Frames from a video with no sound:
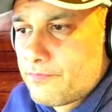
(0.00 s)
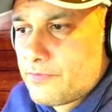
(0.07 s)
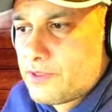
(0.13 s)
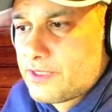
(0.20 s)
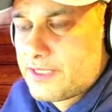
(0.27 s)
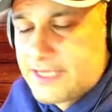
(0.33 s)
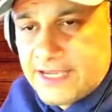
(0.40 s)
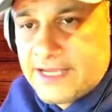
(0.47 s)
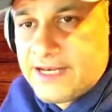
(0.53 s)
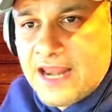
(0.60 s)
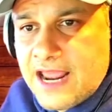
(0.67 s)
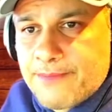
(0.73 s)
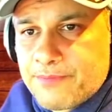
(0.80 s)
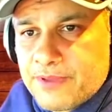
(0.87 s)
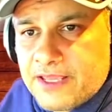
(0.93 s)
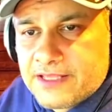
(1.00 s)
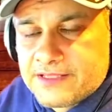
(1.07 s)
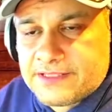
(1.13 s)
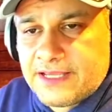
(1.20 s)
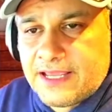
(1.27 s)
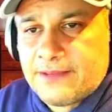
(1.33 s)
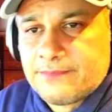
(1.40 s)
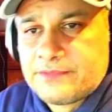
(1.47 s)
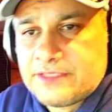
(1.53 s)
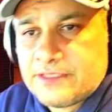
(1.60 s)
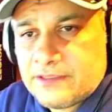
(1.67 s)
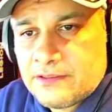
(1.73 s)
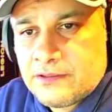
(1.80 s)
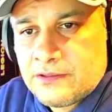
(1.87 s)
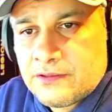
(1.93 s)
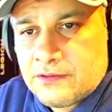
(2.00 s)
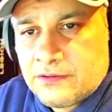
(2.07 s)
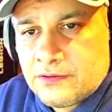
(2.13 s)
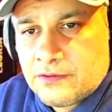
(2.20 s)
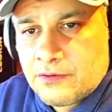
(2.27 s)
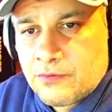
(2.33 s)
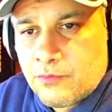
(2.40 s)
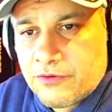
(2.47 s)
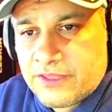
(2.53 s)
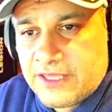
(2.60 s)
kidnapping attempt where the